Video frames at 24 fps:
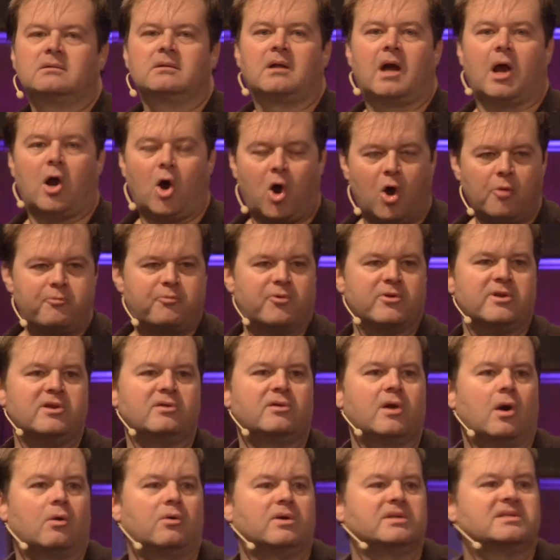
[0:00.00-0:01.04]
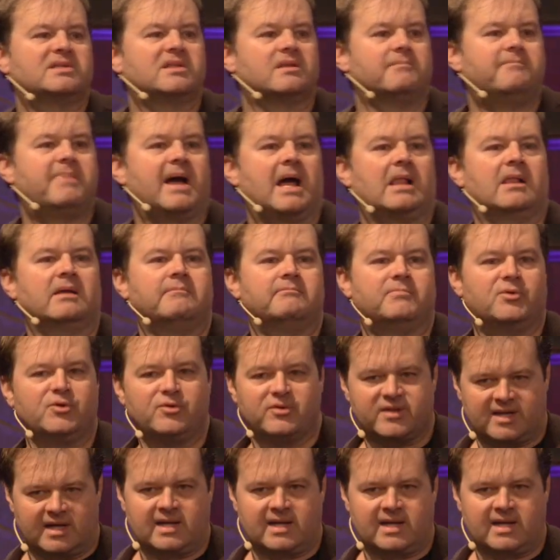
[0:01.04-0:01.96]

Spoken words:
I hope when you go into the ballot booth,